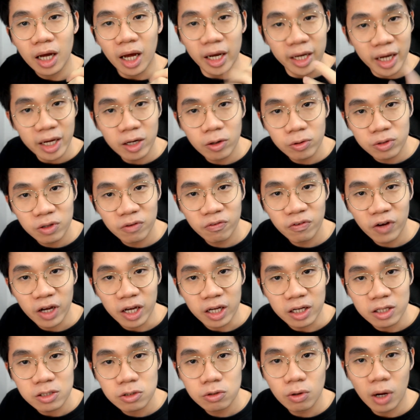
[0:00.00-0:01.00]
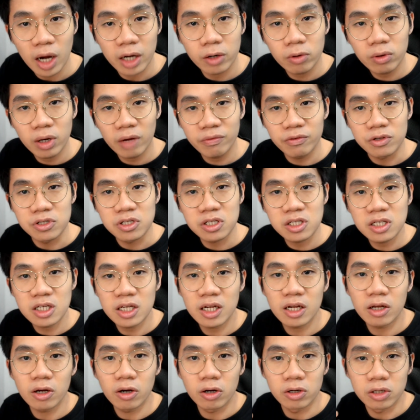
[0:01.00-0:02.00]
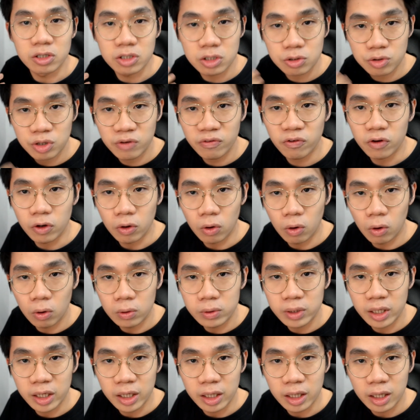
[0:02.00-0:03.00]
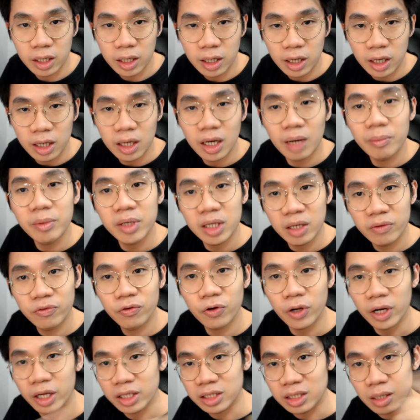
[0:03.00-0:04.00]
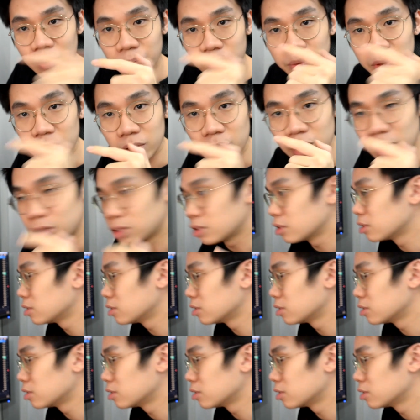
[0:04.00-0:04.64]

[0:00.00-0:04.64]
I get notified. So I don't have to sit on the screen for the whole day. Let me give you an example.